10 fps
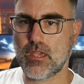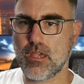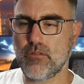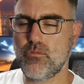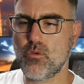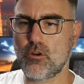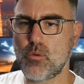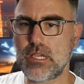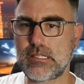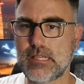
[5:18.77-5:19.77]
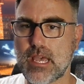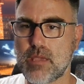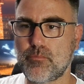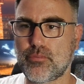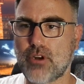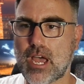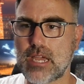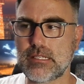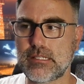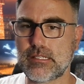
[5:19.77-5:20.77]
if you always say
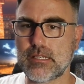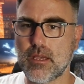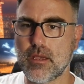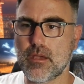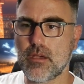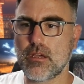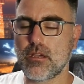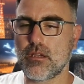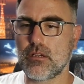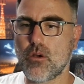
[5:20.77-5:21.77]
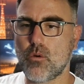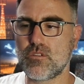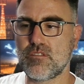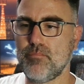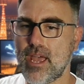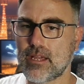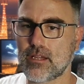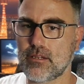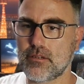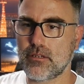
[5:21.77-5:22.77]
price goes back
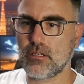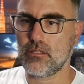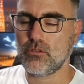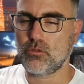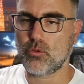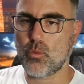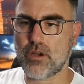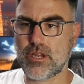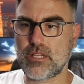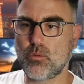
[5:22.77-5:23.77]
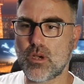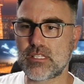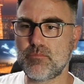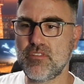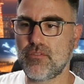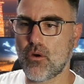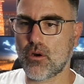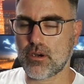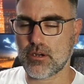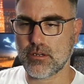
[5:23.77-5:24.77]
to where it was
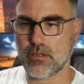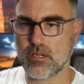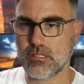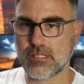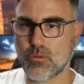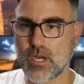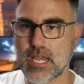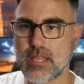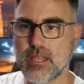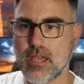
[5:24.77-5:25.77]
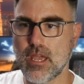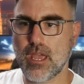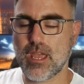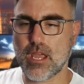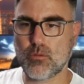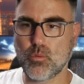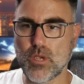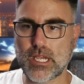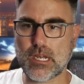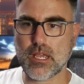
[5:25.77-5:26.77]
before, so we need a
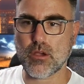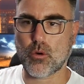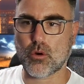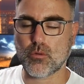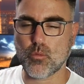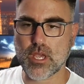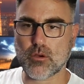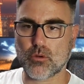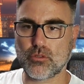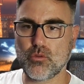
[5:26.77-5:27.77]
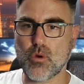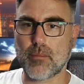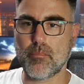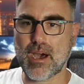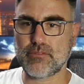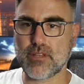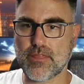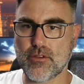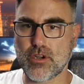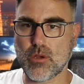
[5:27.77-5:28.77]
weekly week or two above the
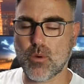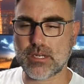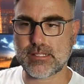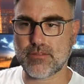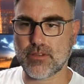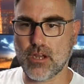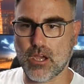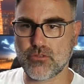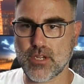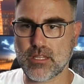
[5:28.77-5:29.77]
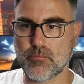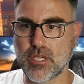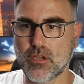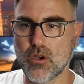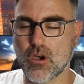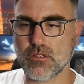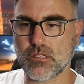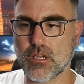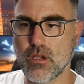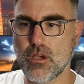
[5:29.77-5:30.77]
31,700,
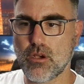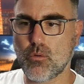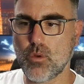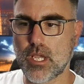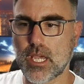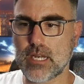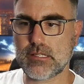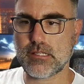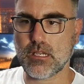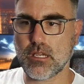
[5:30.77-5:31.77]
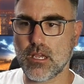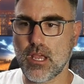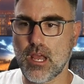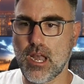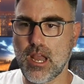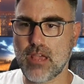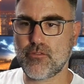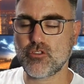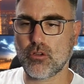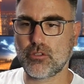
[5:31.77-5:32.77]
because we can see left
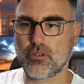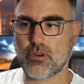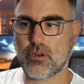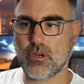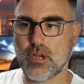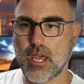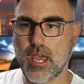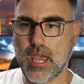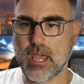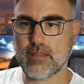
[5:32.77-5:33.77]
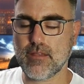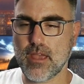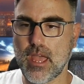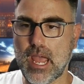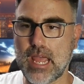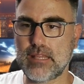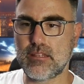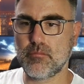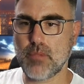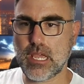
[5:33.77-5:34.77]
shoulder, head,
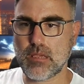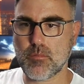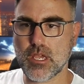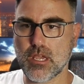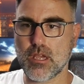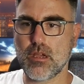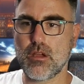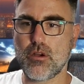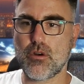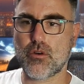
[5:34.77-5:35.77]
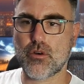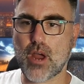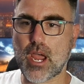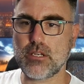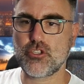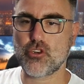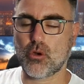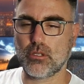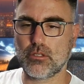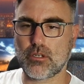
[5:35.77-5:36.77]
and maybe right
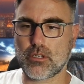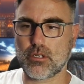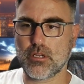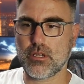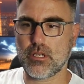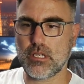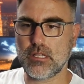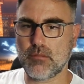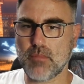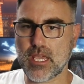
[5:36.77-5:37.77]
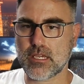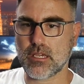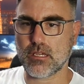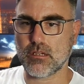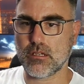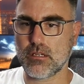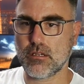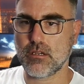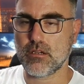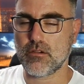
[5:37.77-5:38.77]
shoulder in the making.
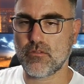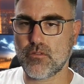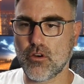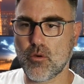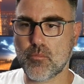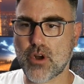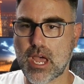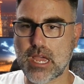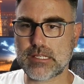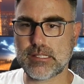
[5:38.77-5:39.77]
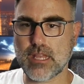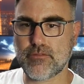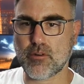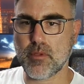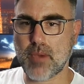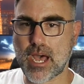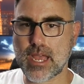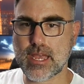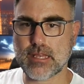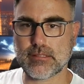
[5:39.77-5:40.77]
Follow price, never be
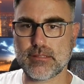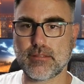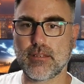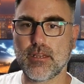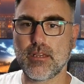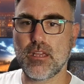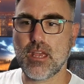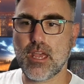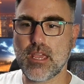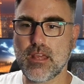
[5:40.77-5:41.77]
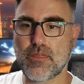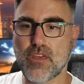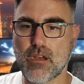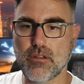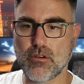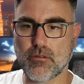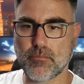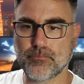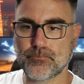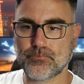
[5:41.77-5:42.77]
biased. Ethereum